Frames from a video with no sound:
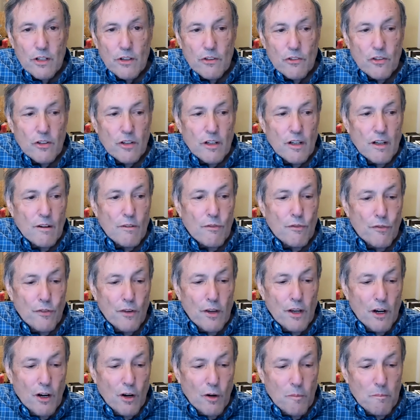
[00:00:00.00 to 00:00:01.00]
Disney
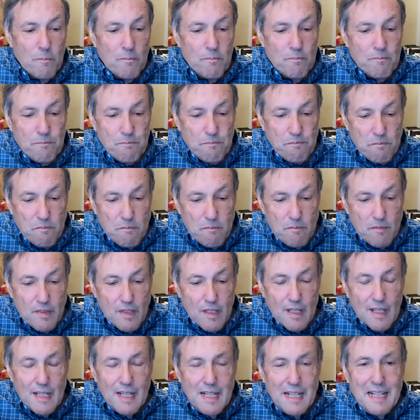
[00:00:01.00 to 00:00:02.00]
Film,
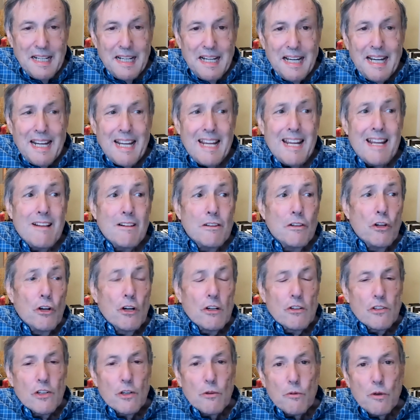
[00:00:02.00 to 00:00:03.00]
he
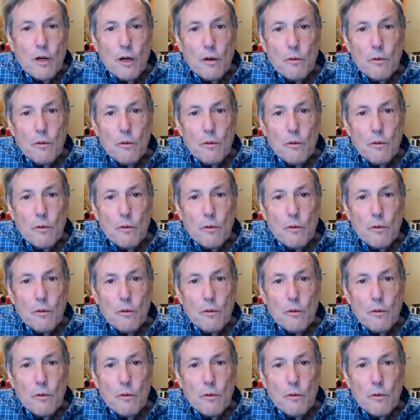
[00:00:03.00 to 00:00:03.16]
looked at